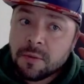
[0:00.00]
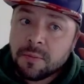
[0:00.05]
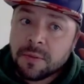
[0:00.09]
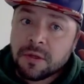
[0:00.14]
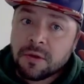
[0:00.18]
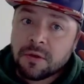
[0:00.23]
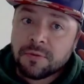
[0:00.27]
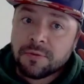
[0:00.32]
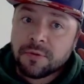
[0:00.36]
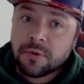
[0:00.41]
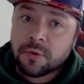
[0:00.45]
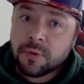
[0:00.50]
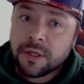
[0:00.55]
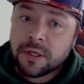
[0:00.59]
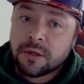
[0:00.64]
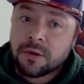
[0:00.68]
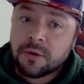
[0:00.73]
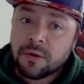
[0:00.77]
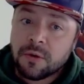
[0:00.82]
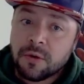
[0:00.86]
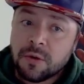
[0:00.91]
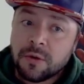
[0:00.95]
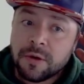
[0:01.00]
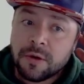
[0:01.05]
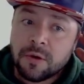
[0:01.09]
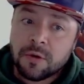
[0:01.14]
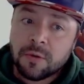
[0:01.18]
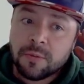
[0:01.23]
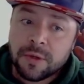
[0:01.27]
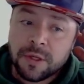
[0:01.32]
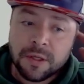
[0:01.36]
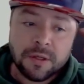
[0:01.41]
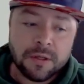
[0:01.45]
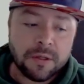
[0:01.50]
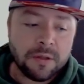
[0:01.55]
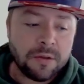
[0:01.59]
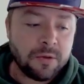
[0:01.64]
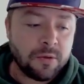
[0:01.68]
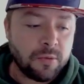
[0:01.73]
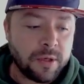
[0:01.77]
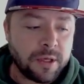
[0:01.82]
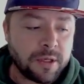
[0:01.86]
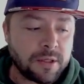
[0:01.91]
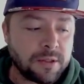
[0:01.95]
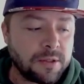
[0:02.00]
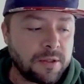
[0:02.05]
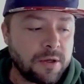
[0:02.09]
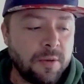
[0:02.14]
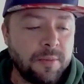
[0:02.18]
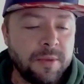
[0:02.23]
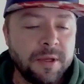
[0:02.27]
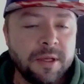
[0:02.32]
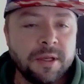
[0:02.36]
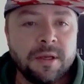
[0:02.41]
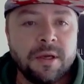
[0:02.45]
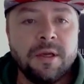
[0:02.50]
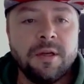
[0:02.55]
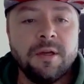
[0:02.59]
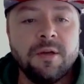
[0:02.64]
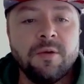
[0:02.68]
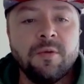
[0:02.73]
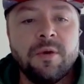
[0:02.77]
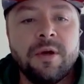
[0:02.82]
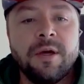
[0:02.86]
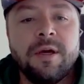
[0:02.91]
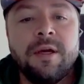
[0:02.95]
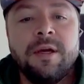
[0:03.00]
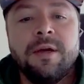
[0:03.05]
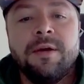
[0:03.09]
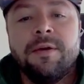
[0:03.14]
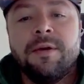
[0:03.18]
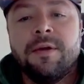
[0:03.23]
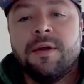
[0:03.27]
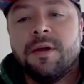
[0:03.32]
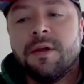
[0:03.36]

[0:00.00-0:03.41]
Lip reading: the middle of the week, or it will be in the weeks coming anyway.